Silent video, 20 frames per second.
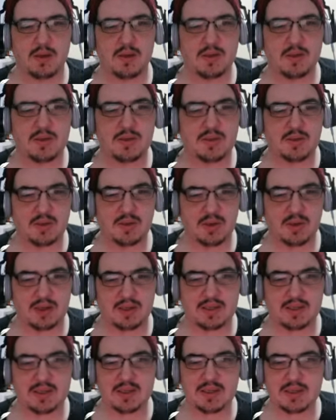So yeah,
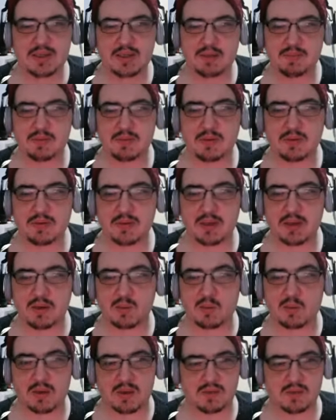this is typical day
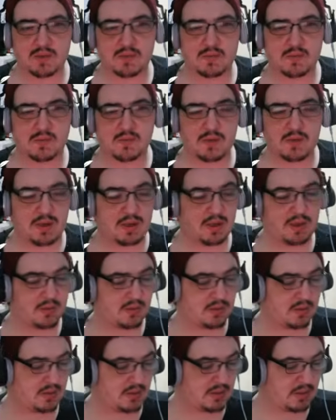one, right?
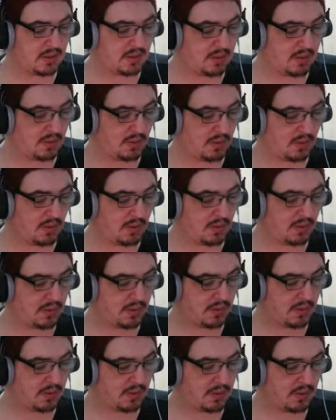This is what we're
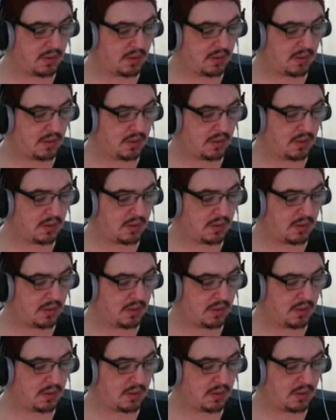doing.